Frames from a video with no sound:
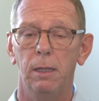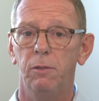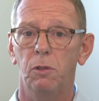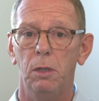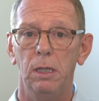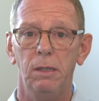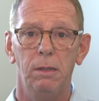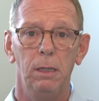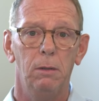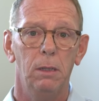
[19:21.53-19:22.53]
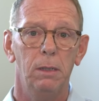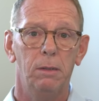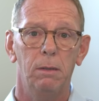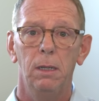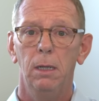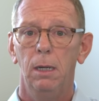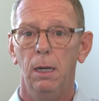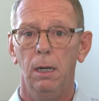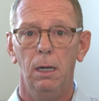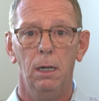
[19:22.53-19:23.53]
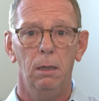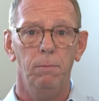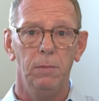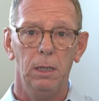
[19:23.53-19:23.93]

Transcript: I have trade secrets, um,